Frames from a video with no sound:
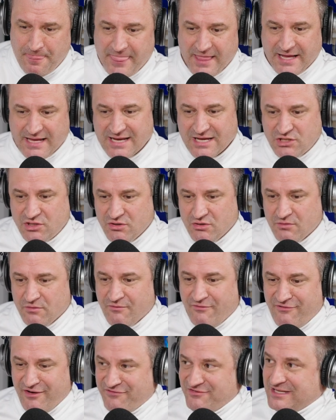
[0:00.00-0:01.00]
they can get you
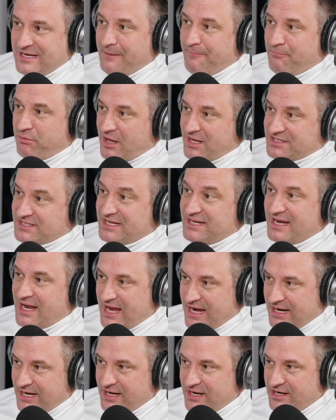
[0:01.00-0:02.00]
15+ a
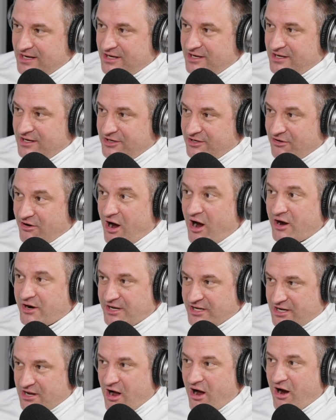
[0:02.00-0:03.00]
night. You're hard
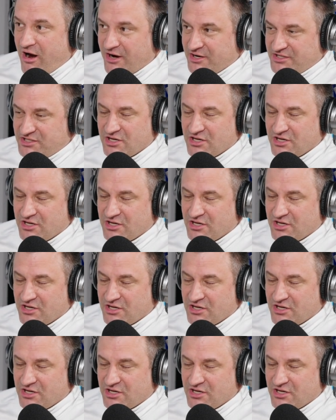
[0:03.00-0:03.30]
to guard.